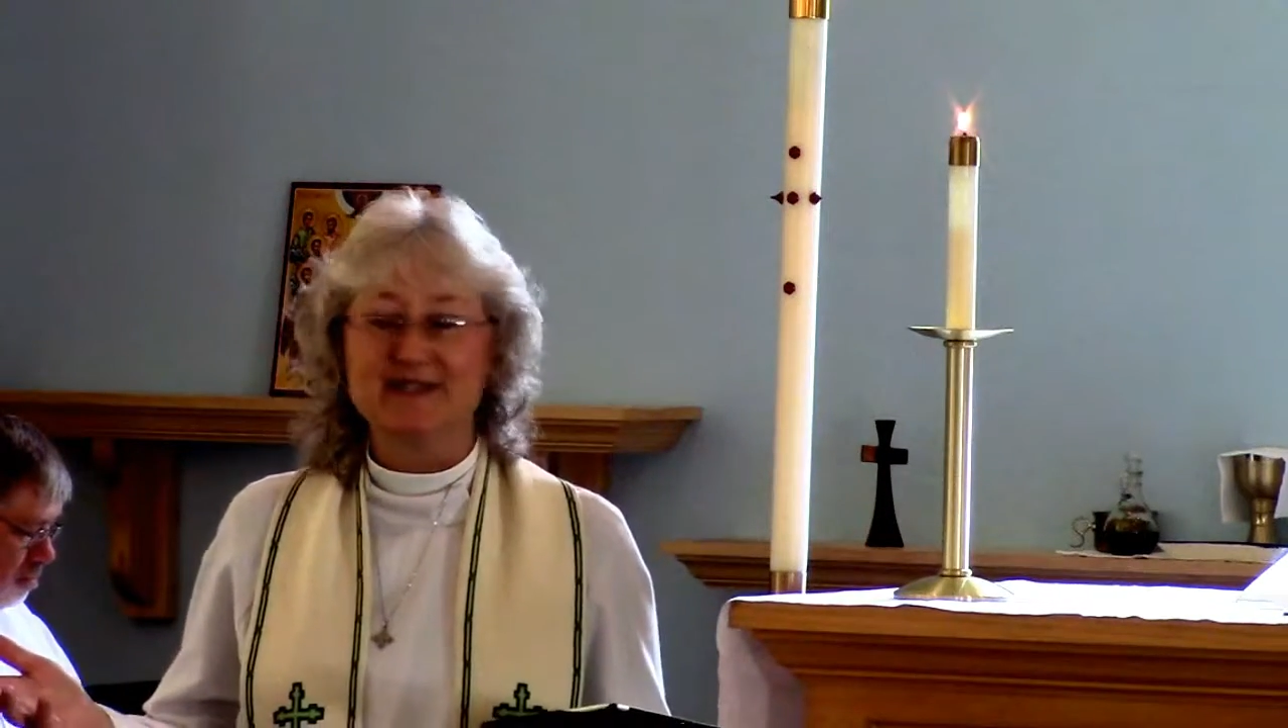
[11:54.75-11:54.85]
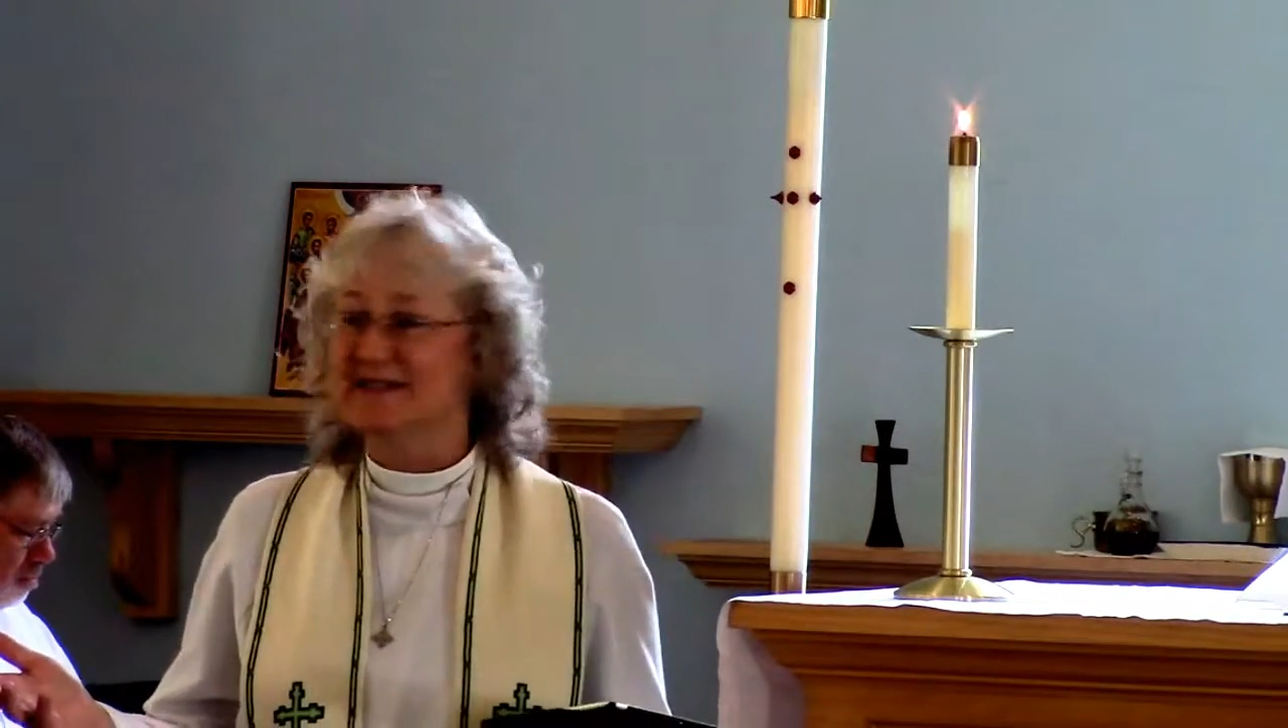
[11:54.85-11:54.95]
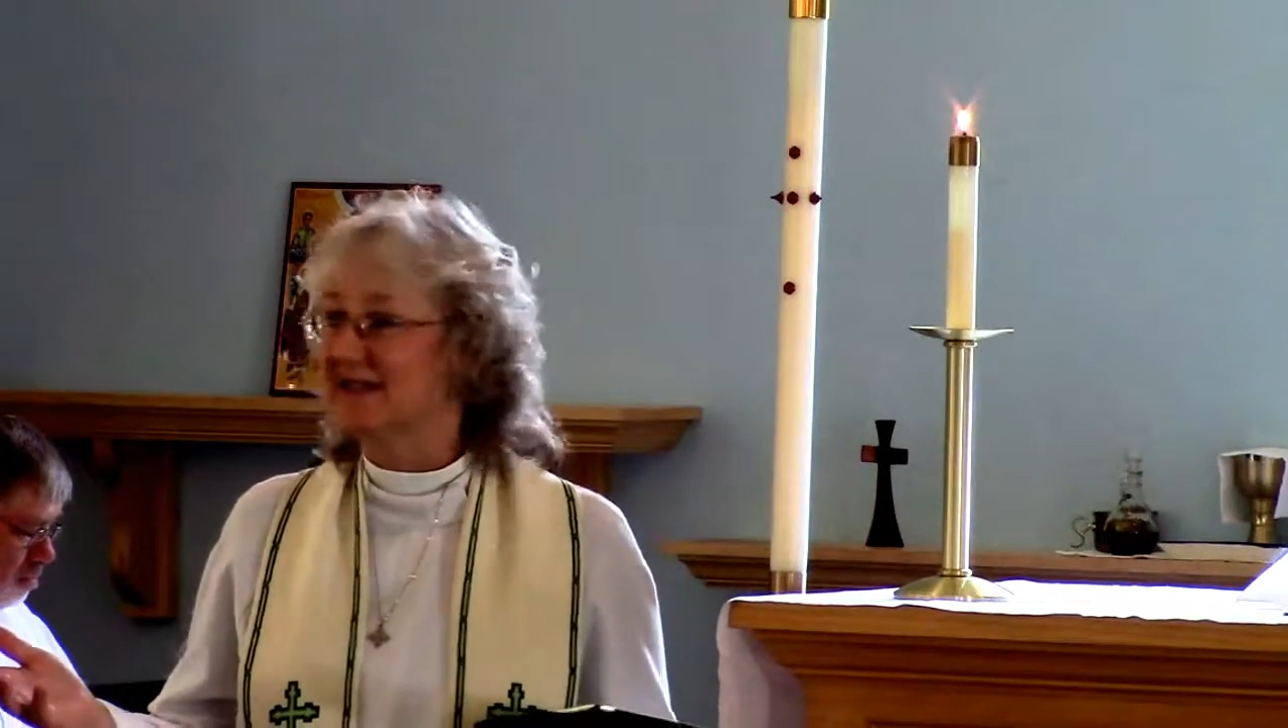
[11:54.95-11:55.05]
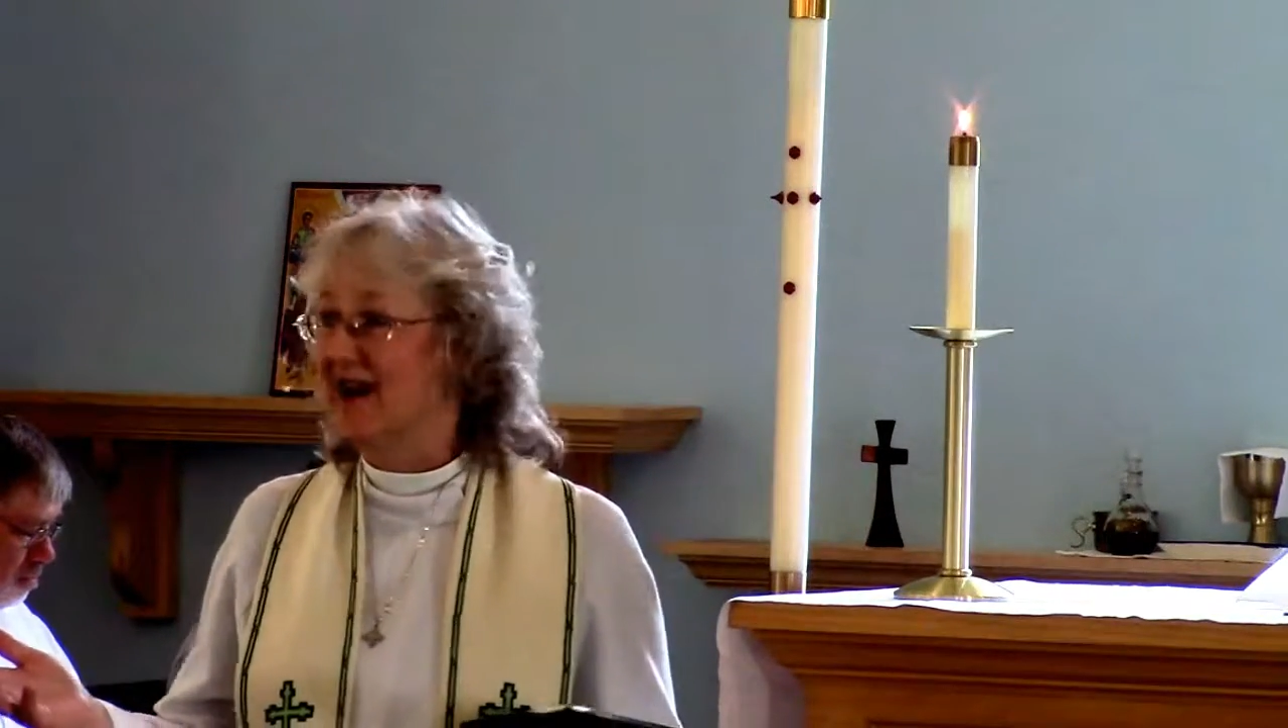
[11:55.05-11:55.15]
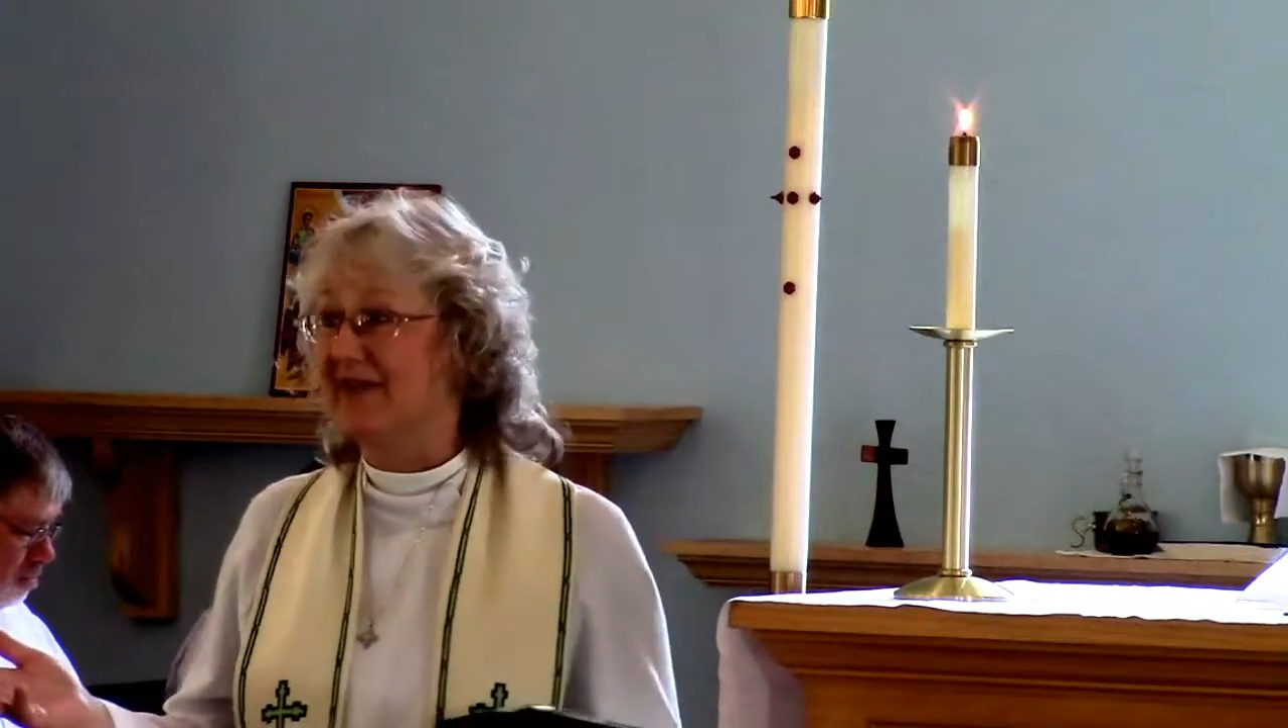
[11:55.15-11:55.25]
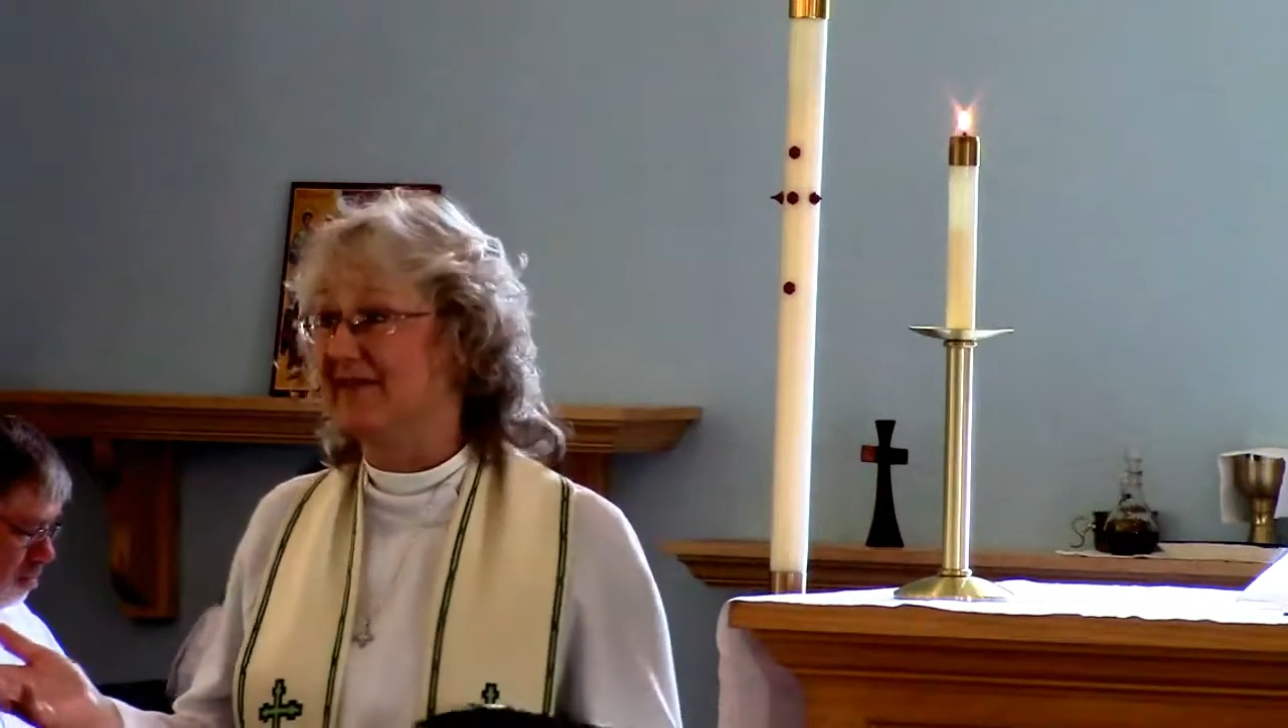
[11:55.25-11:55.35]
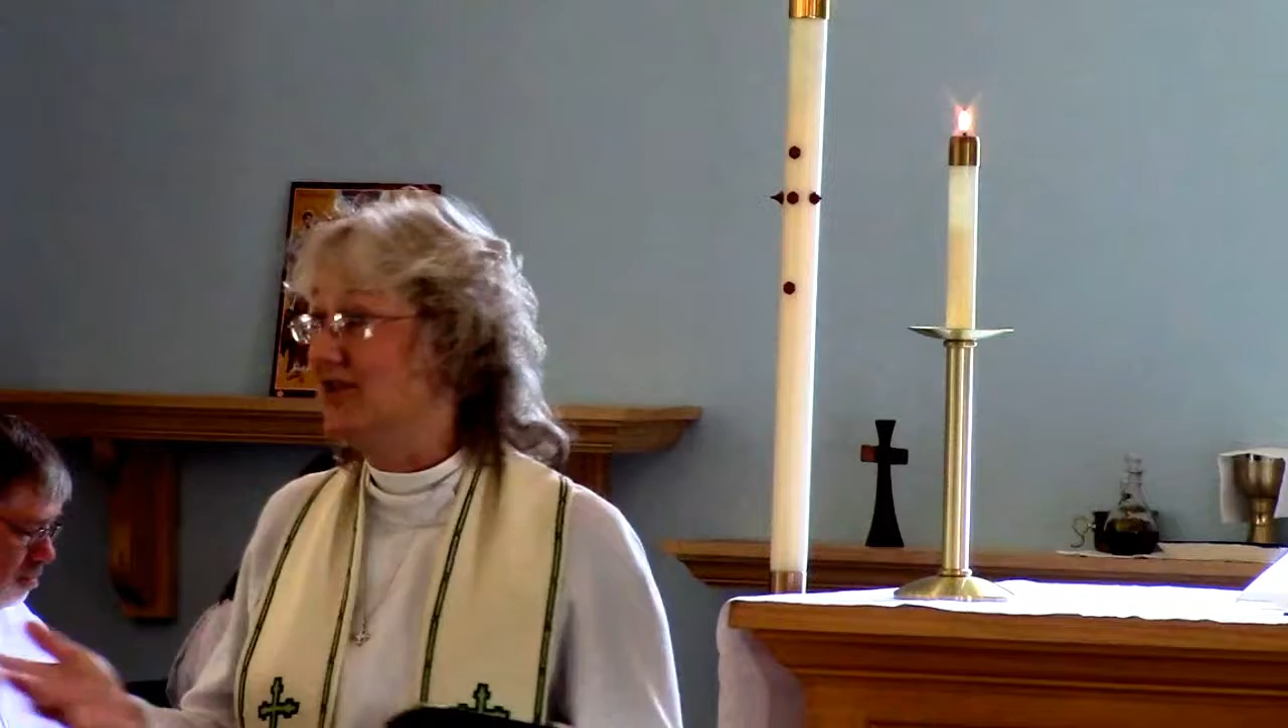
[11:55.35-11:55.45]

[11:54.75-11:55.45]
in this life,